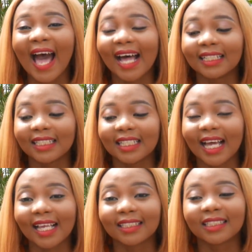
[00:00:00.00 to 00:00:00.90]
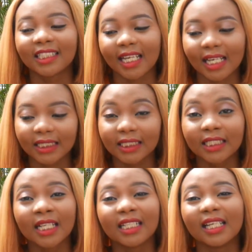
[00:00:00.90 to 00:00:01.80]
and he has changed
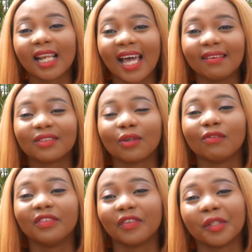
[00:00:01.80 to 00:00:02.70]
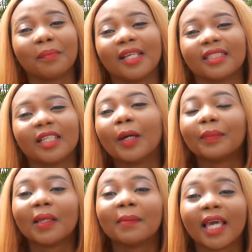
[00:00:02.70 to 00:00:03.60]
the lives of developers and helped them